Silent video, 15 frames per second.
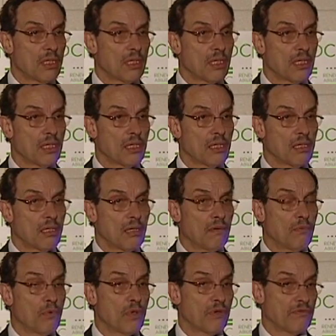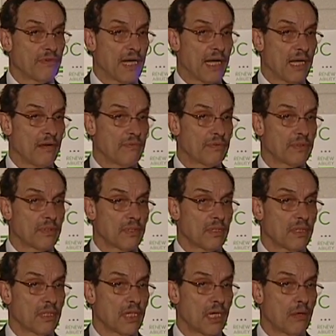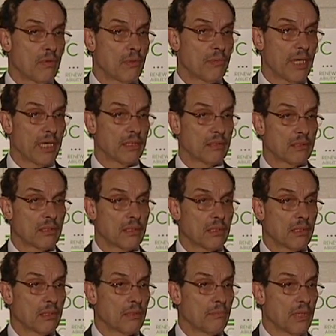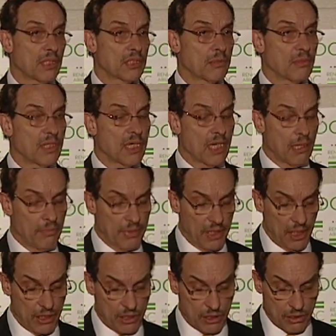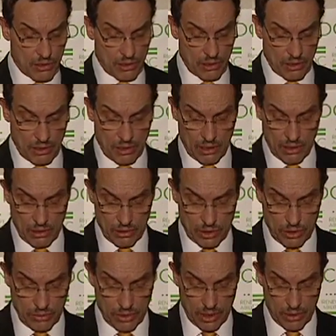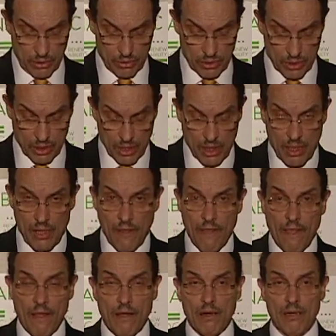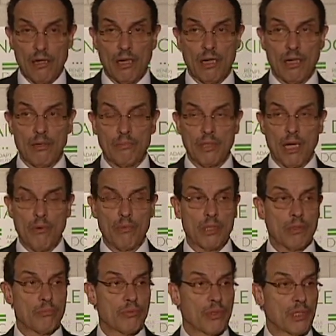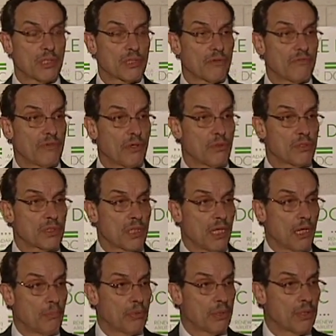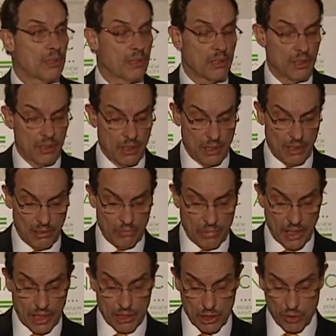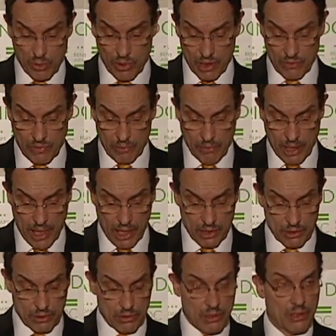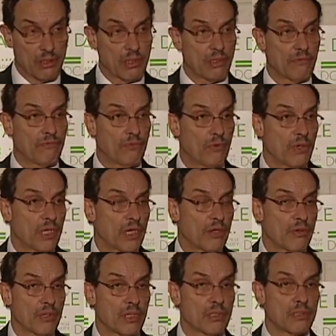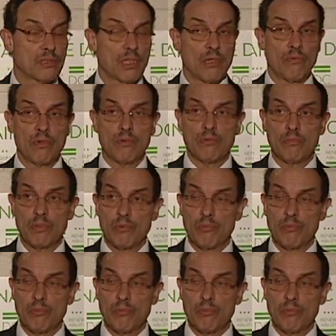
of Ward 5 and how we might make some accommodations to those. I want to bring some folks up. But I just want to remind you that there are 4 areas that we will be